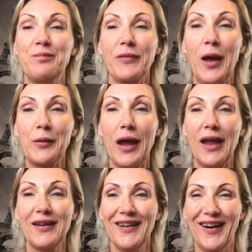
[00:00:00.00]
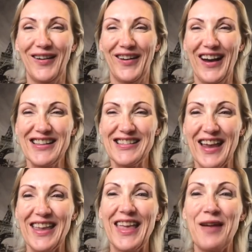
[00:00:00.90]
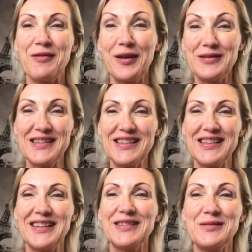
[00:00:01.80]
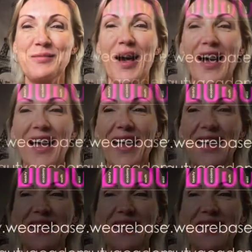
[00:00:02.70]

Okay, all right, take care with those scissors. Bye.